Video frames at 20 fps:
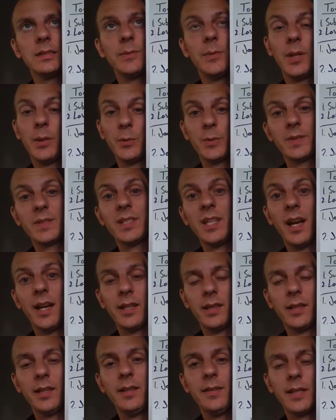Well, it was
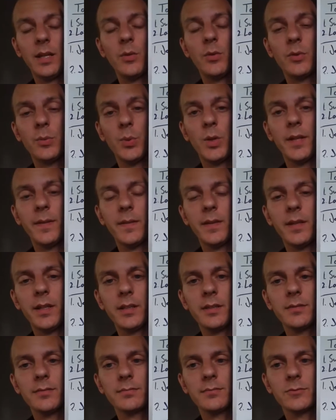silent. That was one
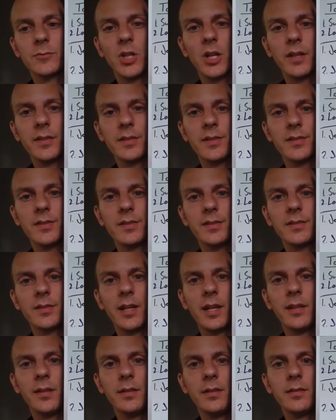thing. Ross isn't
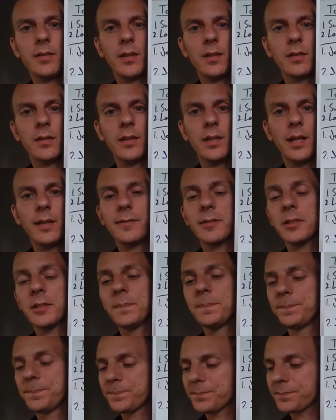silent hardly
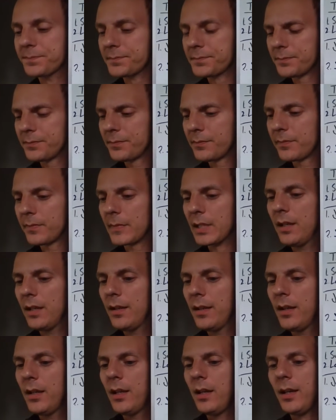ever.
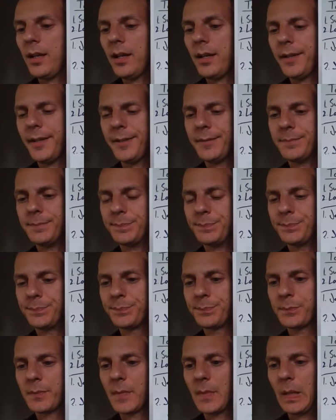Um,
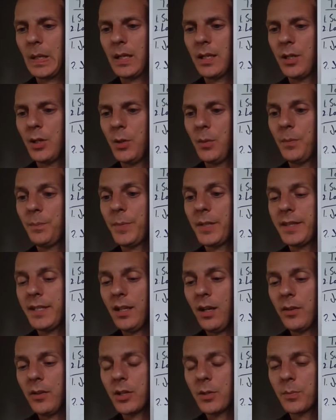but
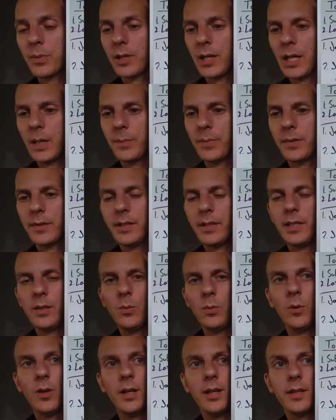the other property
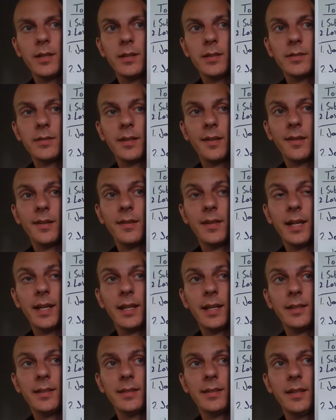was
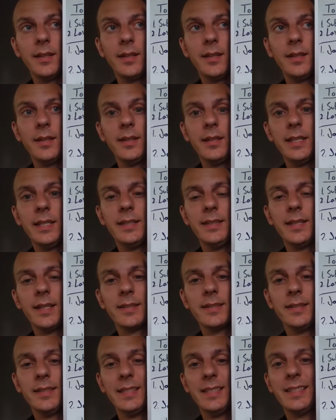that it
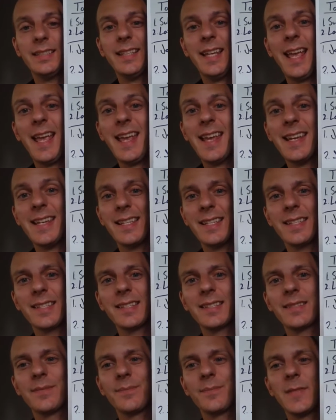doesn't need case.